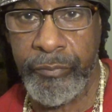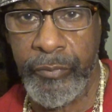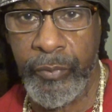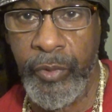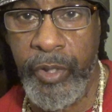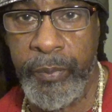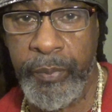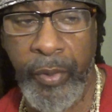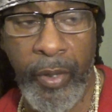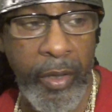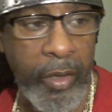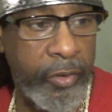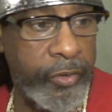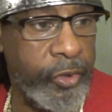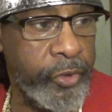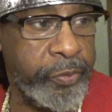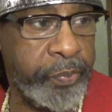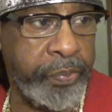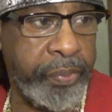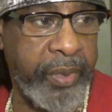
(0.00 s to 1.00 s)
When he brought all
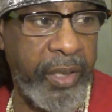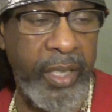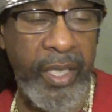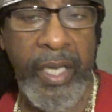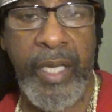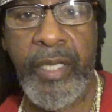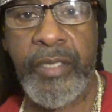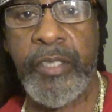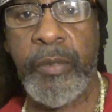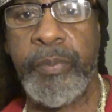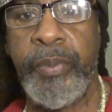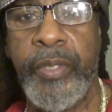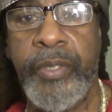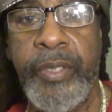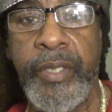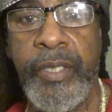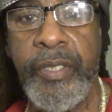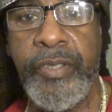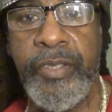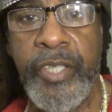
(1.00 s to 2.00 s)
those plagues upon
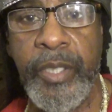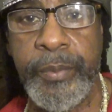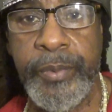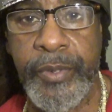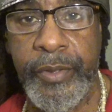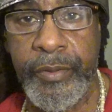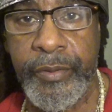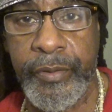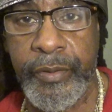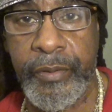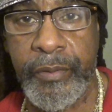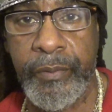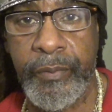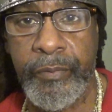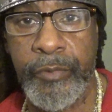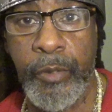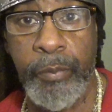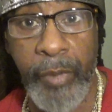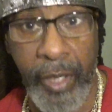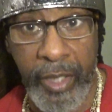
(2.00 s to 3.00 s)
the Egyptians
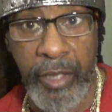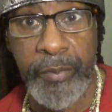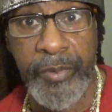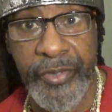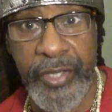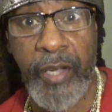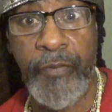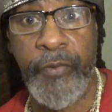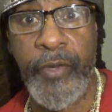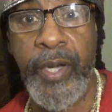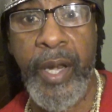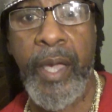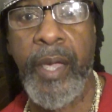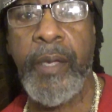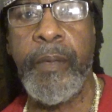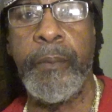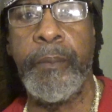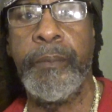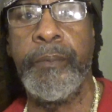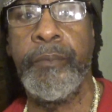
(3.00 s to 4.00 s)
to make himself a
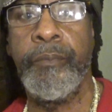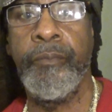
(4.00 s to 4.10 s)
name